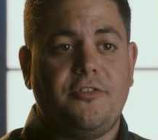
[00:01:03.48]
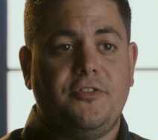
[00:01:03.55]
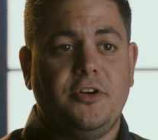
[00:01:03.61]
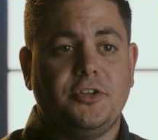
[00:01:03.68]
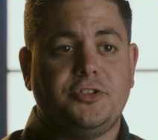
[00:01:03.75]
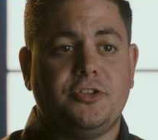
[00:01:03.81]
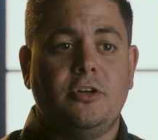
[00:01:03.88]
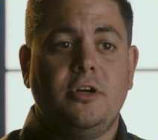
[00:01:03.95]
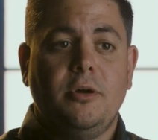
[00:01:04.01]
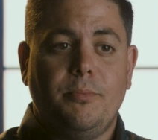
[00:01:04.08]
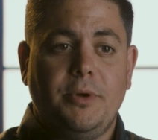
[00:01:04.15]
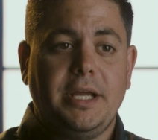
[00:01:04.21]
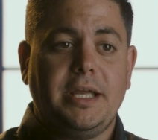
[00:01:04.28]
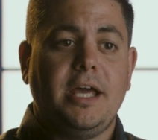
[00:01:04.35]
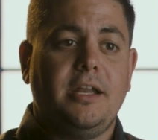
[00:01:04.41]
filter,
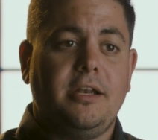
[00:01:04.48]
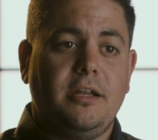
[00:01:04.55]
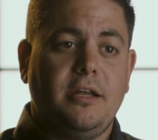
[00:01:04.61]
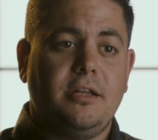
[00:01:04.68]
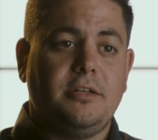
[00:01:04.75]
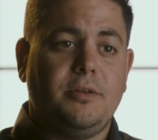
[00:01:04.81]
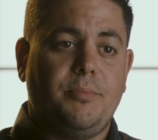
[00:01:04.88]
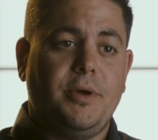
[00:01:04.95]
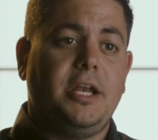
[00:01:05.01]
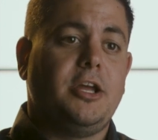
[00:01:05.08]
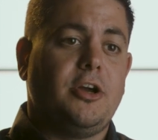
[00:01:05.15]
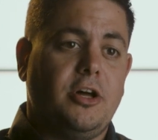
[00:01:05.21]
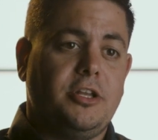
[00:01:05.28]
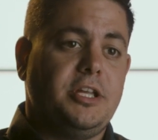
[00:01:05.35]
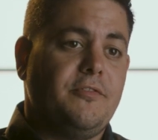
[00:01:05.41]
but again,
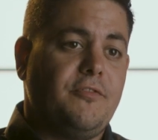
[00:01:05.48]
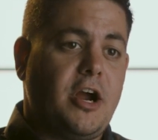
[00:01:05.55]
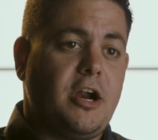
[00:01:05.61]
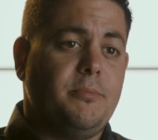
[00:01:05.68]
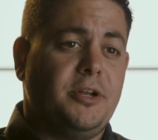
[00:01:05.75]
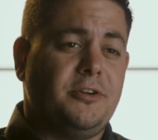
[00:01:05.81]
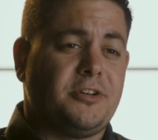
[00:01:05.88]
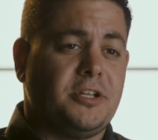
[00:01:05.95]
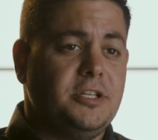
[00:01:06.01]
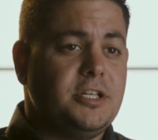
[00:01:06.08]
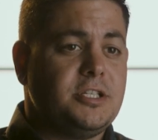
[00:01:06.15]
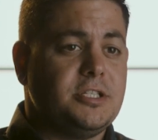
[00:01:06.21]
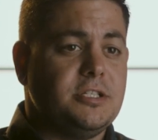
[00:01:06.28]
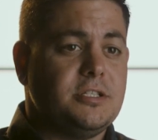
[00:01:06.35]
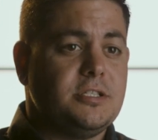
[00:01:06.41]
depending on the environmental
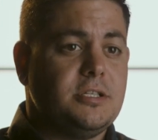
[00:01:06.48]
conditions.